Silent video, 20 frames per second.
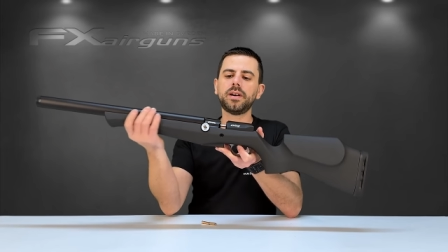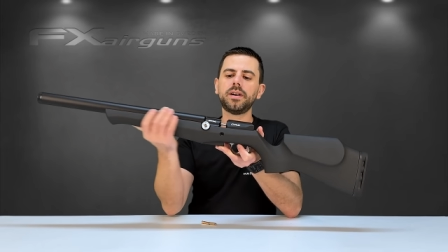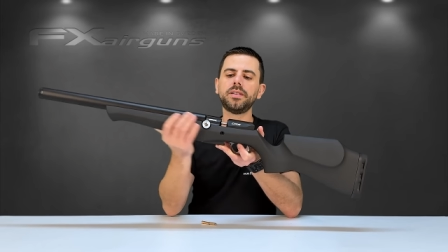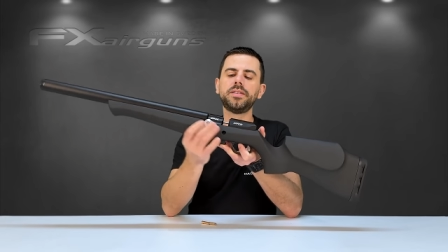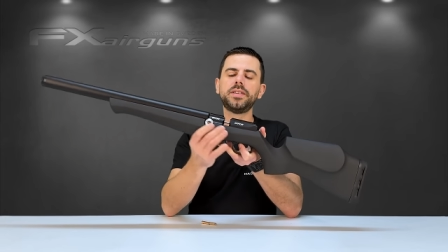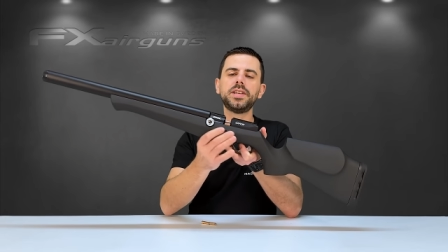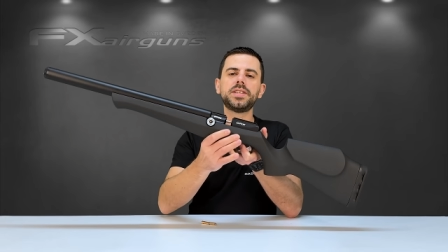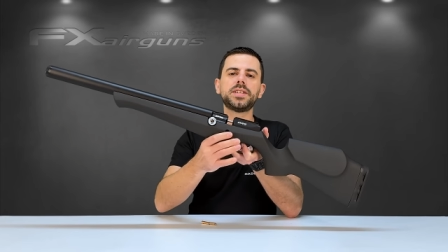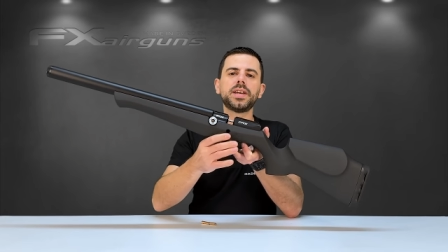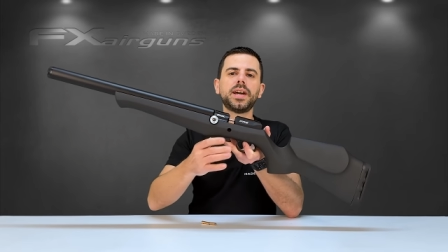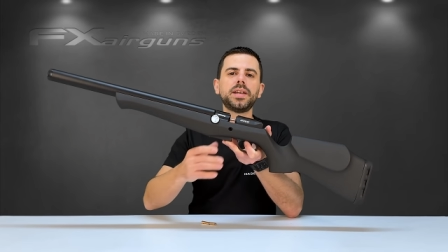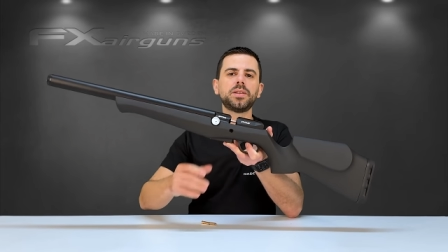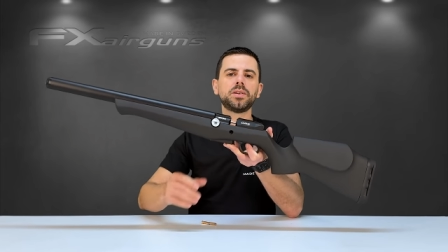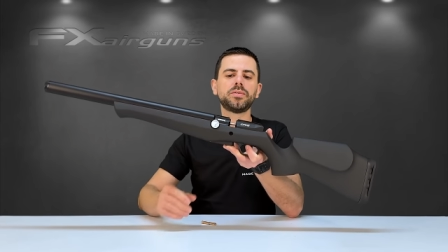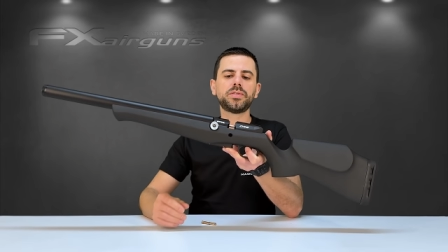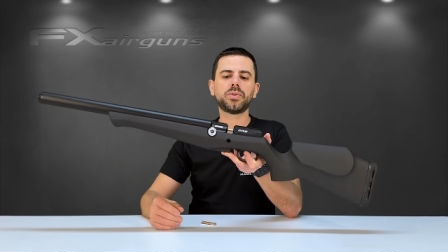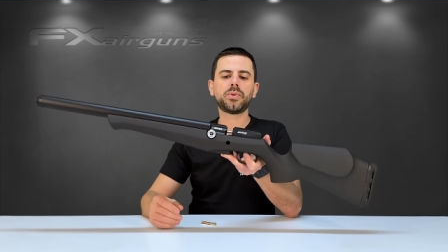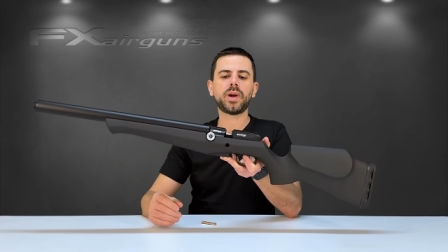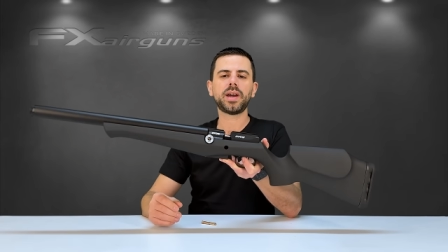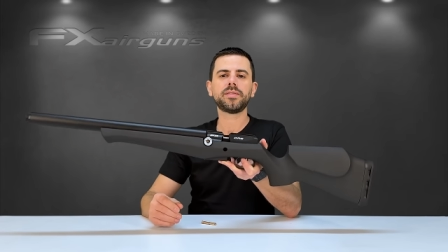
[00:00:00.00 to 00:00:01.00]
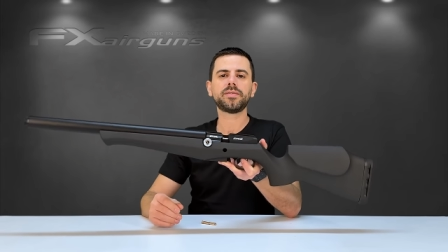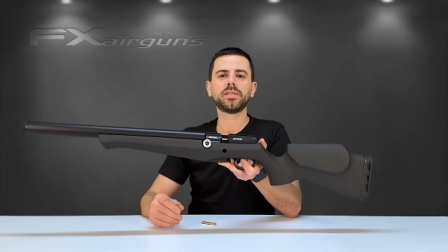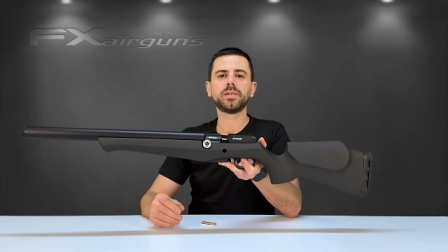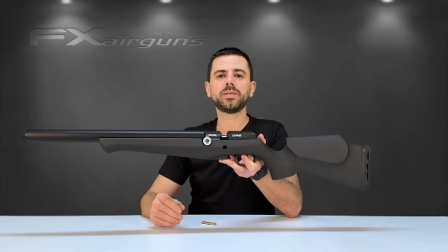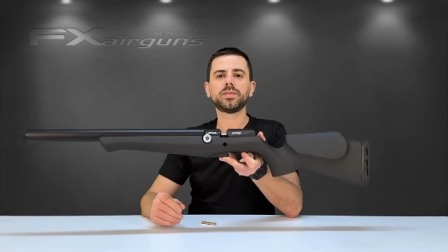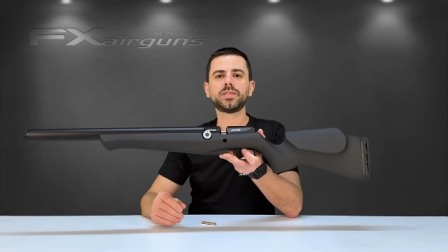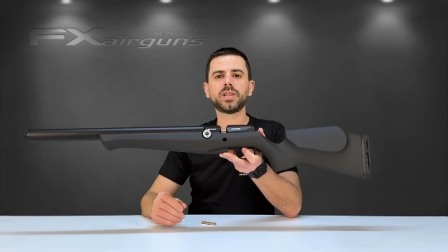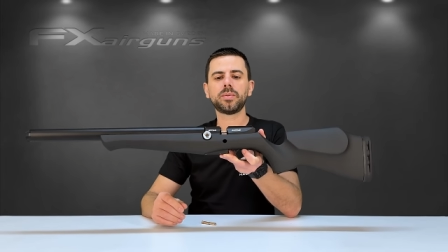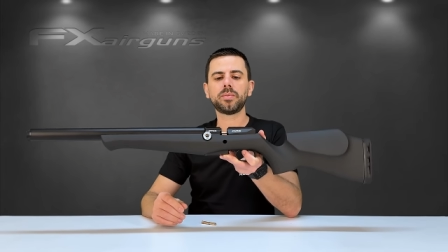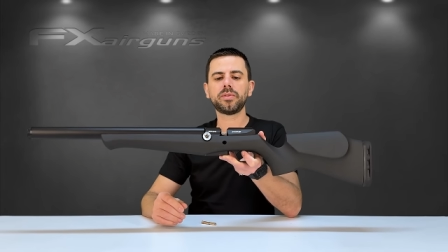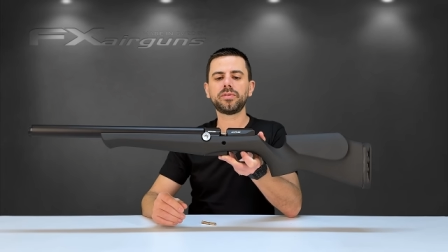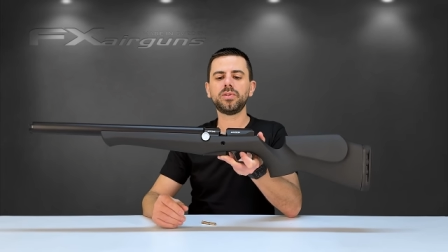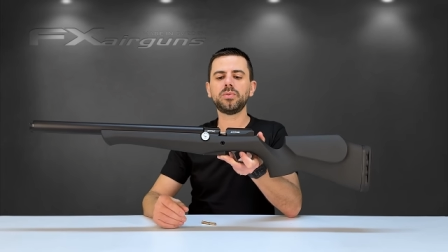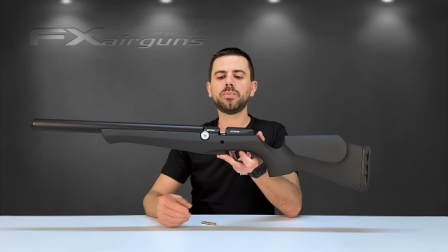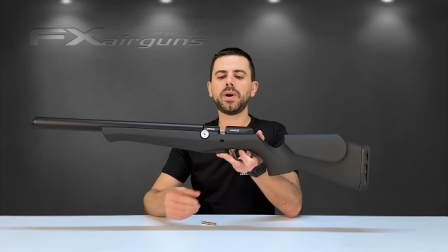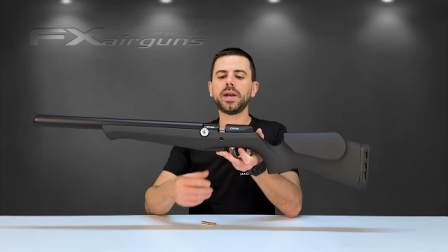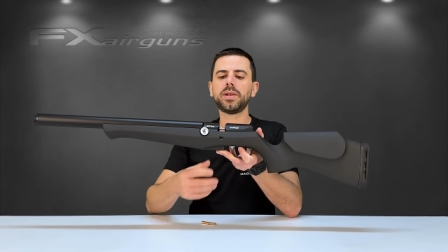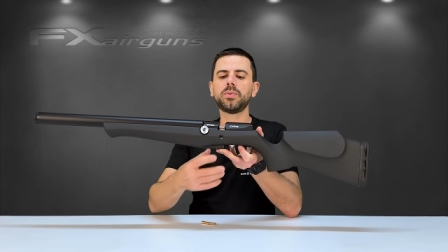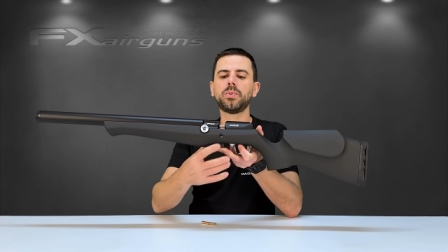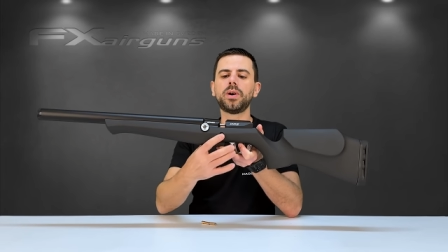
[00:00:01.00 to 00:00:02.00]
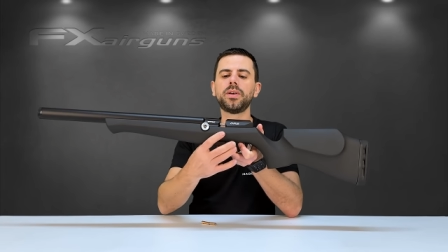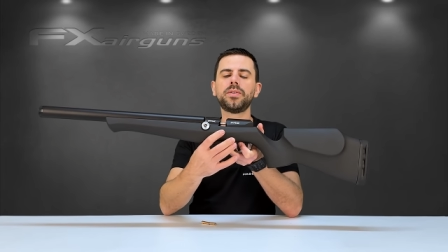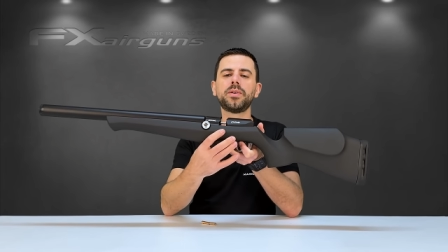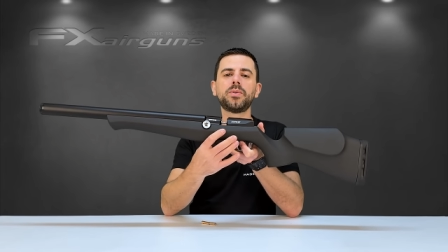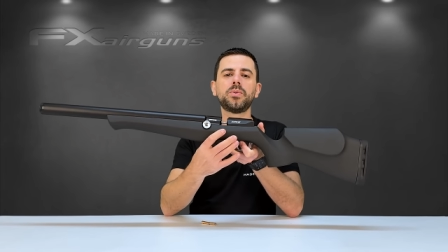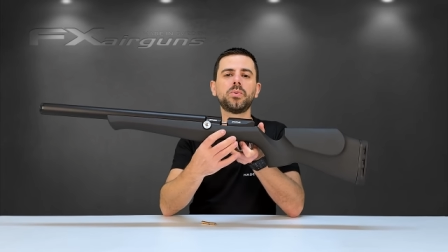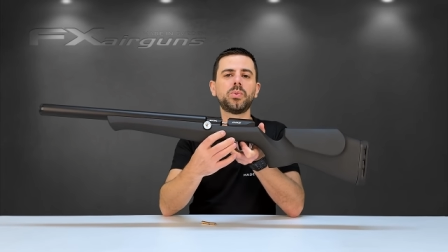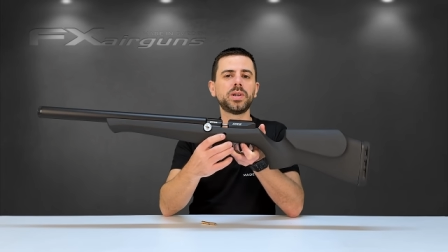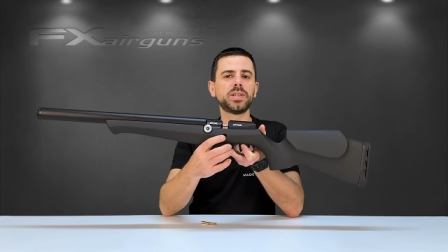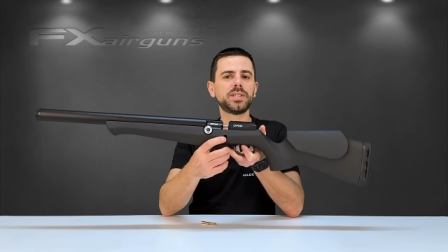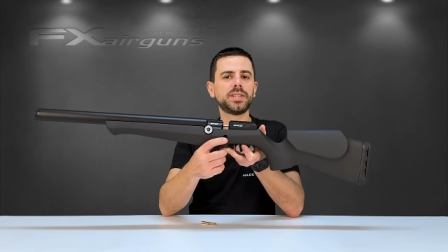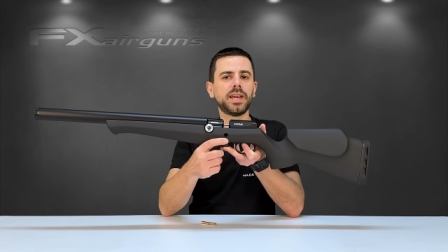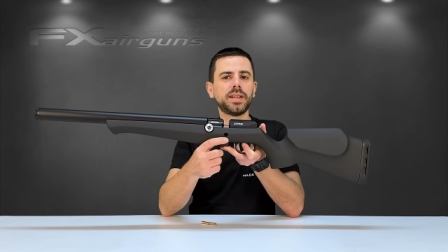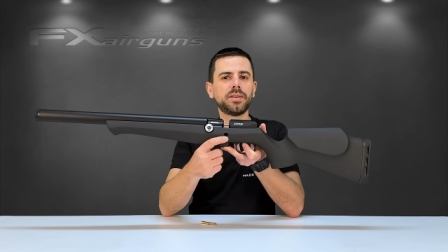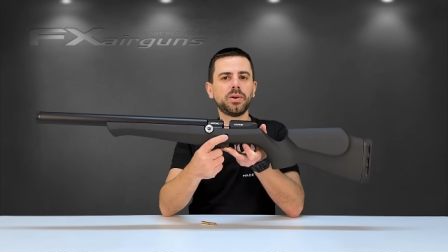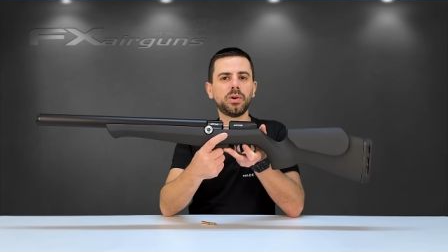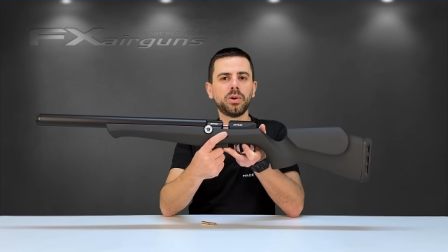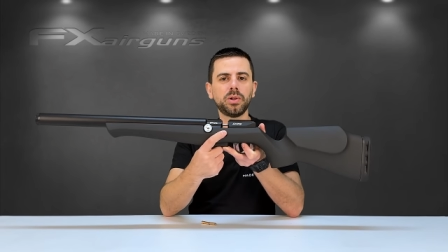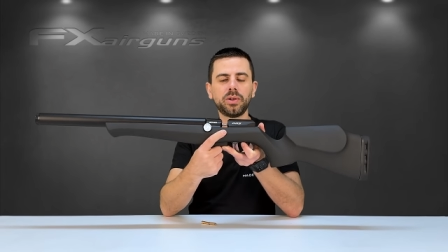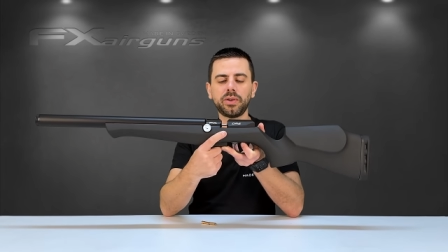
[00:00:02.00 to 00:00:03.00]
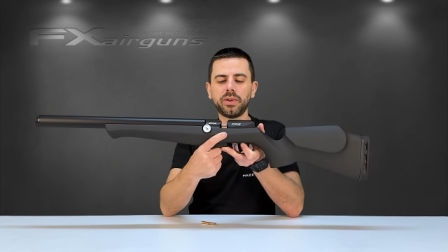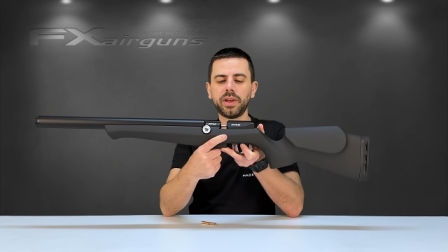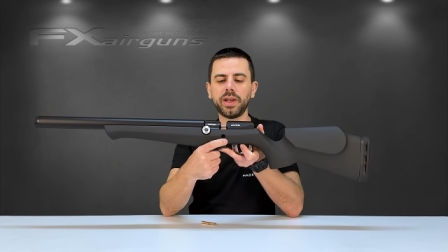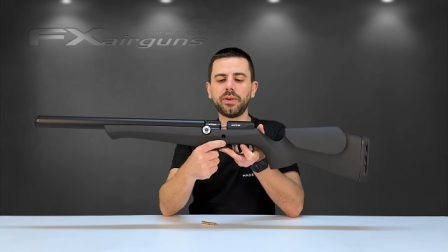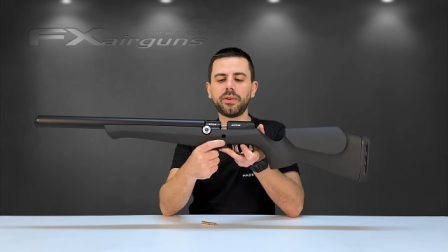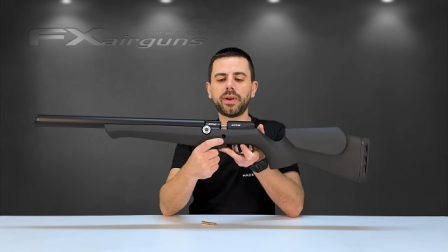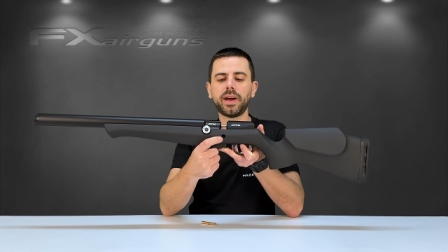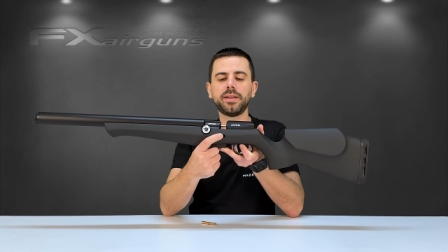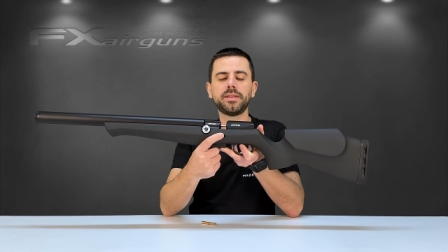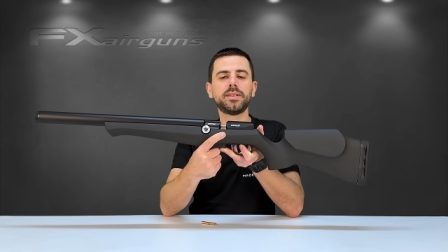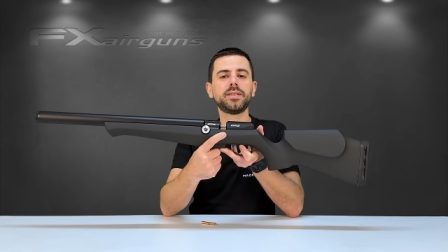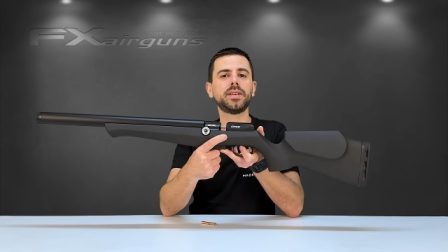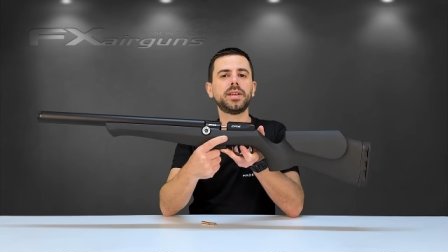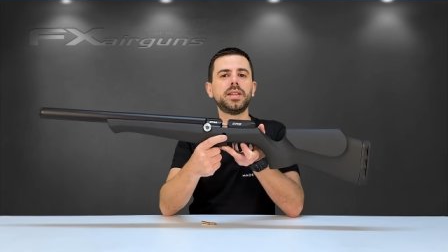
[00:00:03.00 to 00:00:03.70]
on this side of the rifle, some of you might wonder what's that hole here right